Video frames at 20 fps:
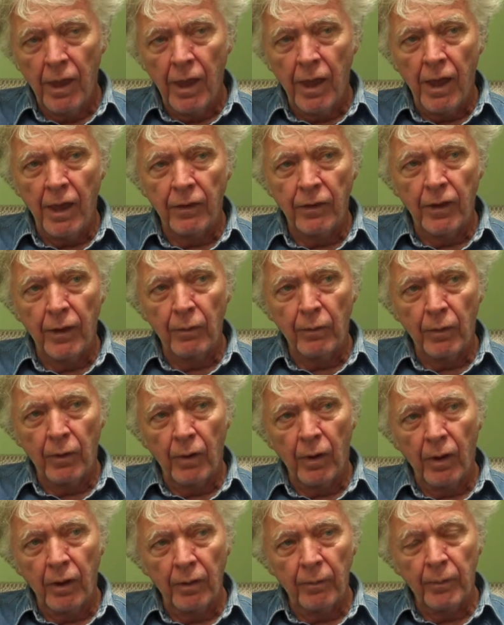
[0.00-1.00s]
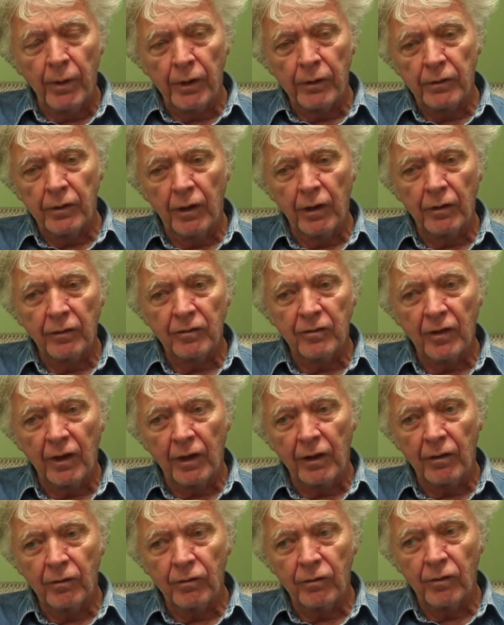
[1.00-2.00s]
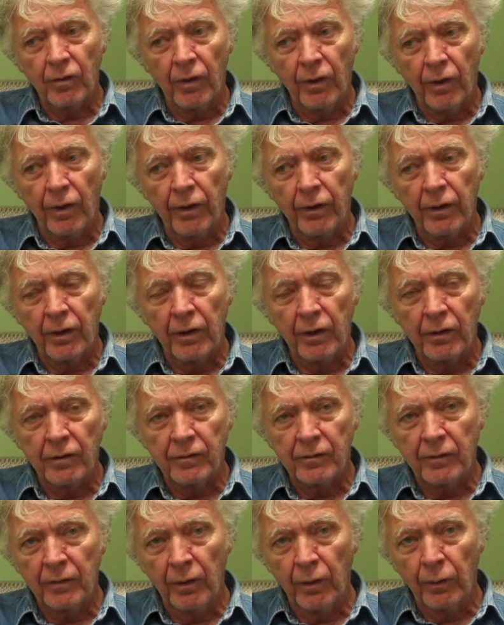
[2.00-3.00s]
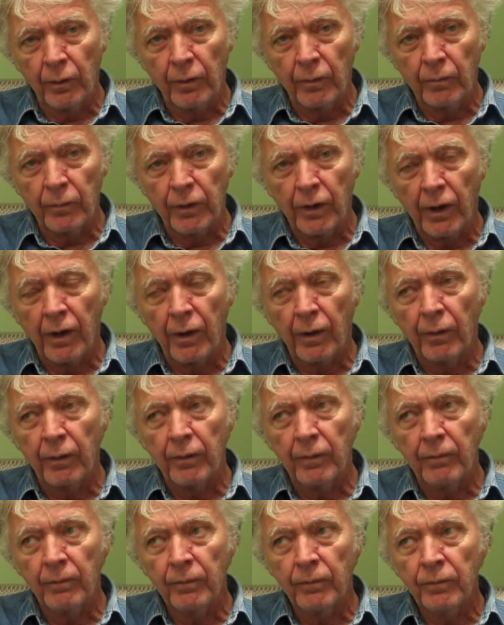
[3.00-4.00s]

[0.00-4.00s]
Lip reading: and they were all about 10 seconds long, and I slowed them down